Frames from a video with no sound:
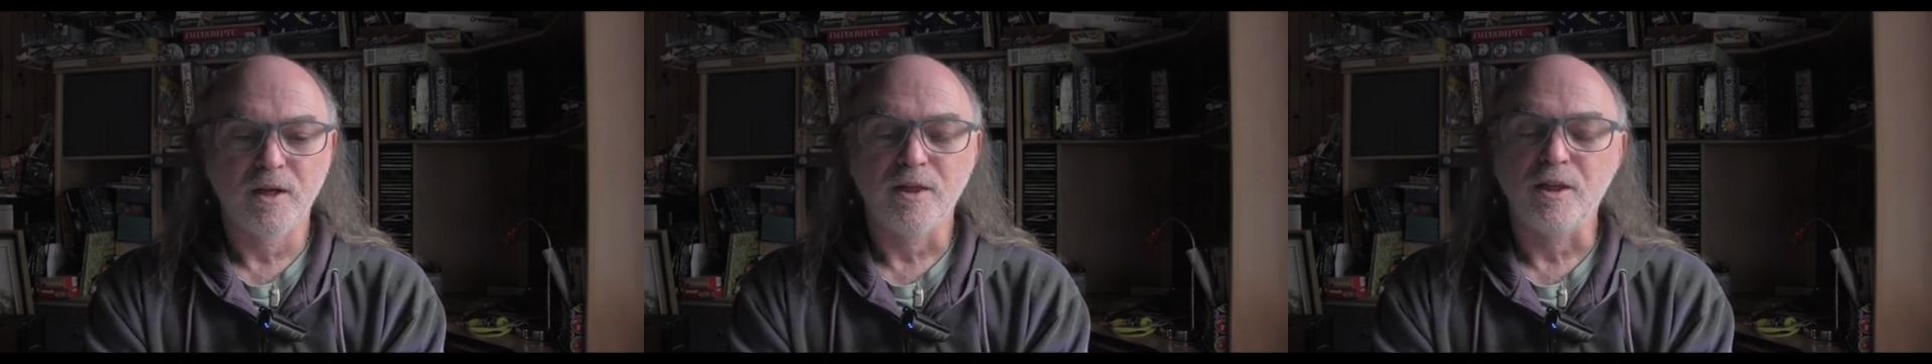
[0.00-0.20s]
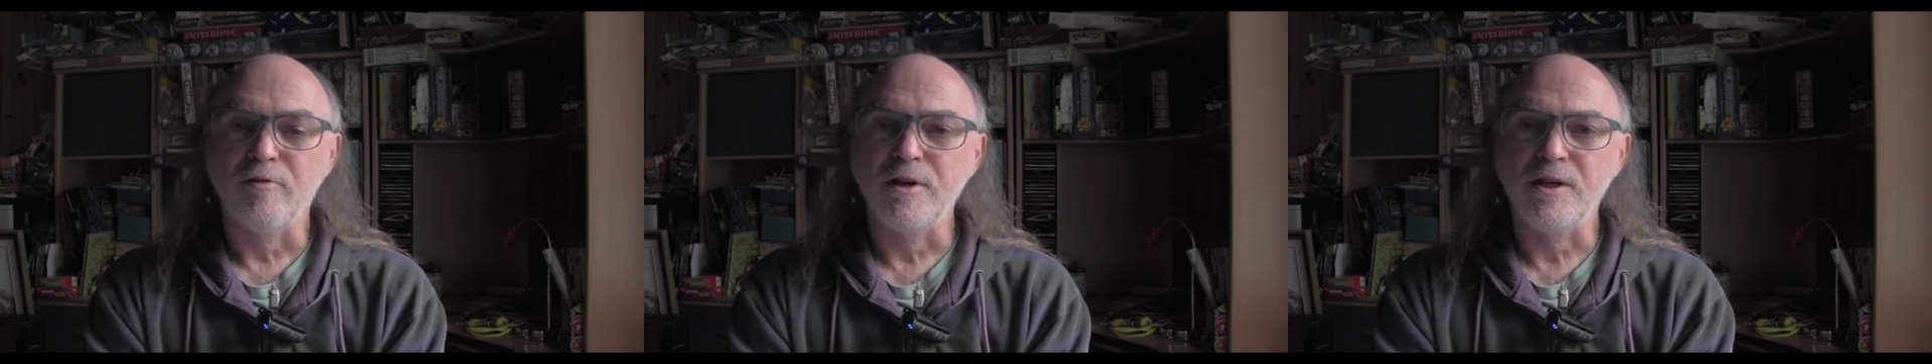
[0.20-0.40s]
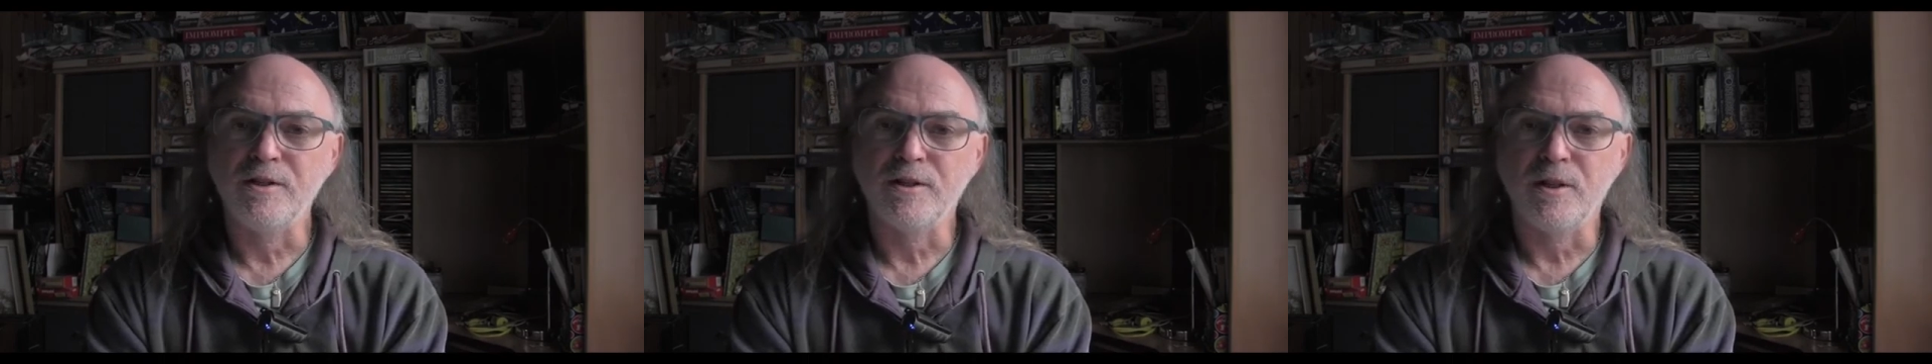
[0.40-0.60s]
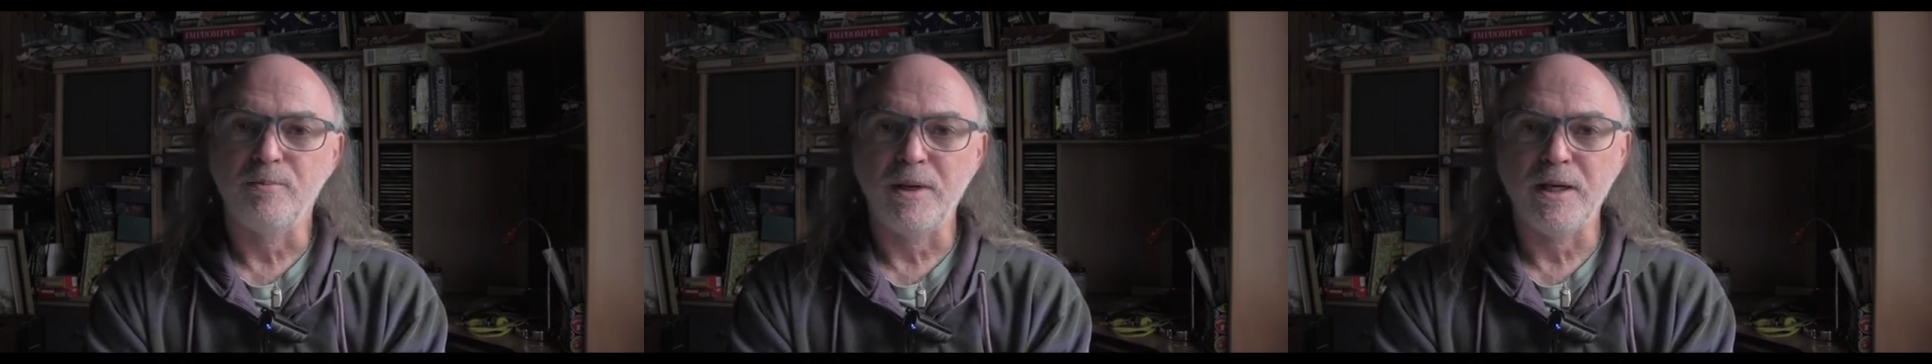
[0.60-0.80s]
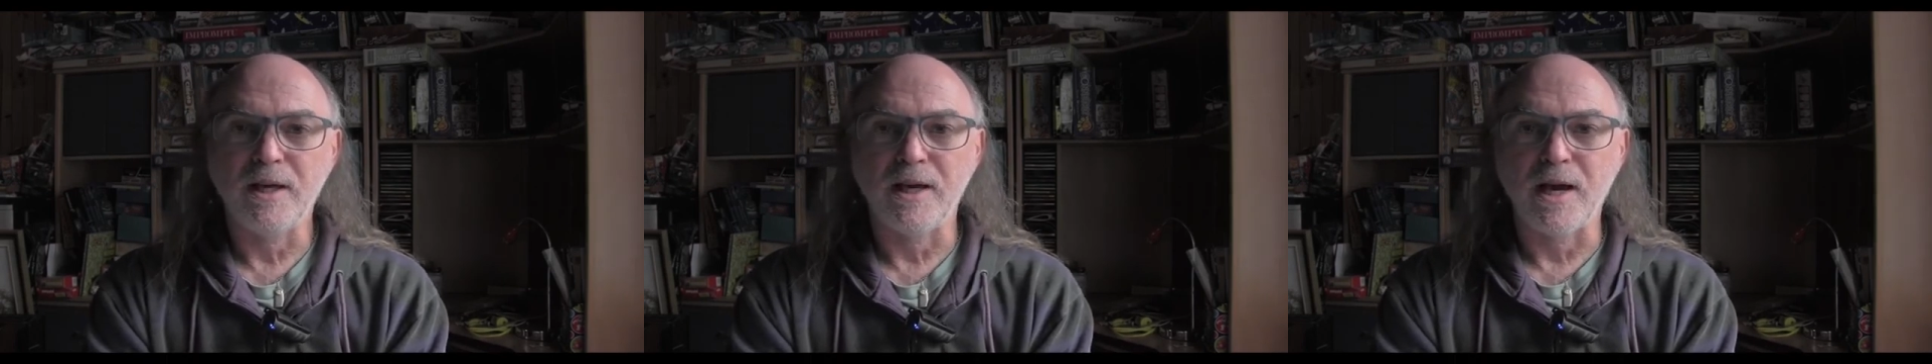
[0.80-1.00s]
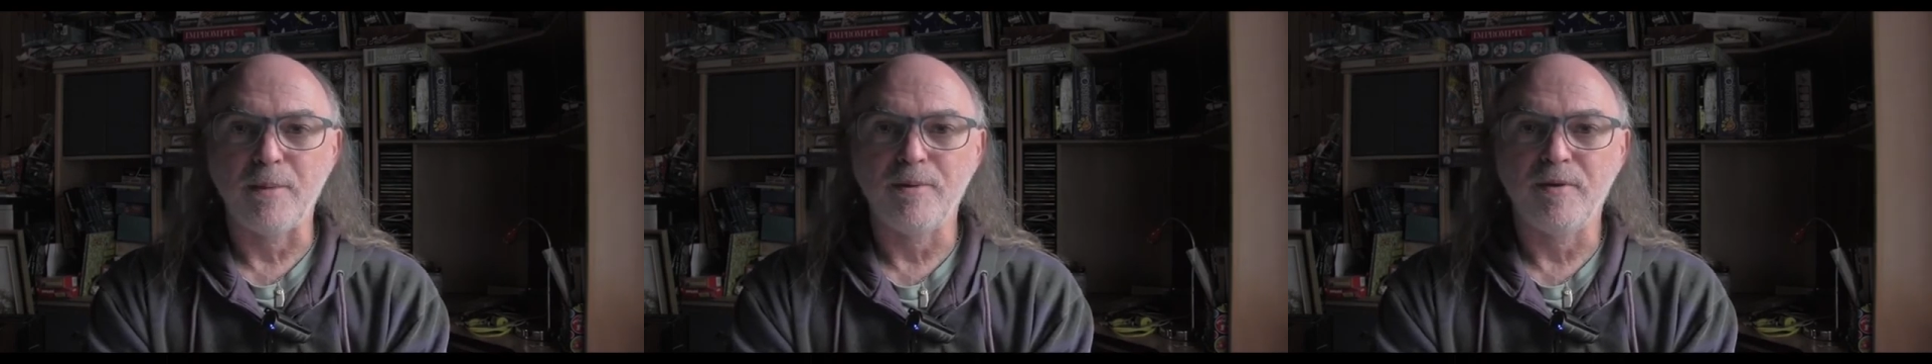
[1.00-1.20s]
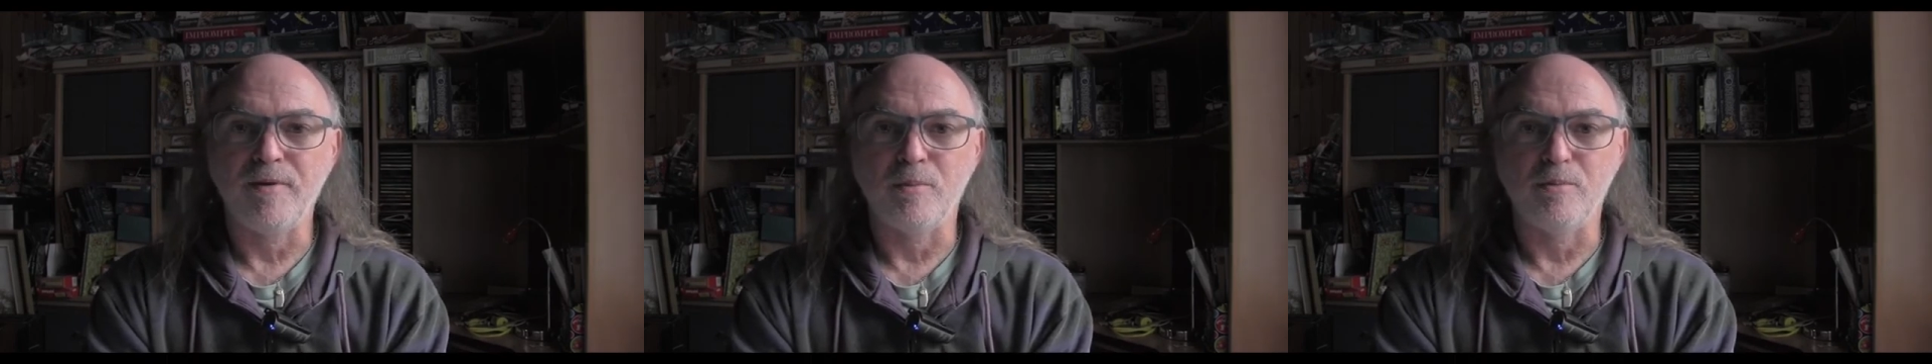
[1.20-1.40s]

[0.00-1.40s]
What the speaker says: There is the picking up of the